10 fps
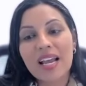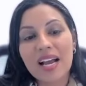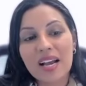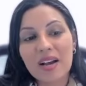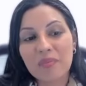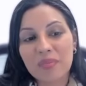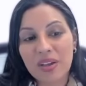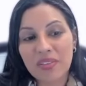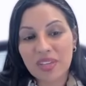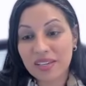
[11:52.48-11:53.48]

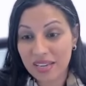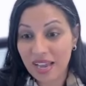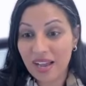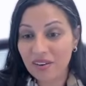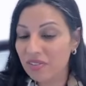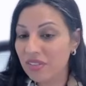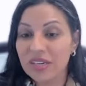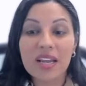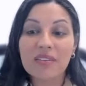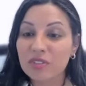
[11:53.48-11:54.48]
I think, now
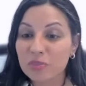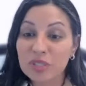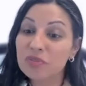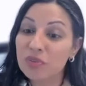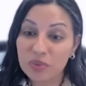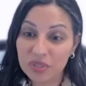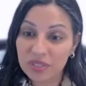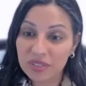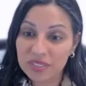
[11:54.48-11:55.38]
than ever before,